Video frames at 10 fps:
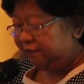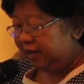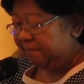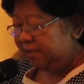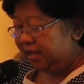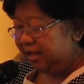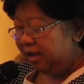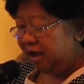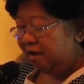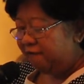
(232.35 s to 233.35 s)
Philippine
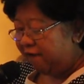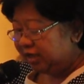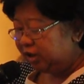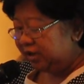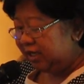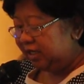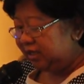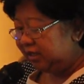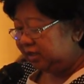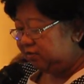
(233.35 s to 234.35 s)
fashion
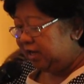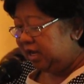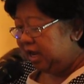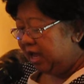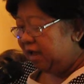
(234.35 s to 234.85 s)
industry,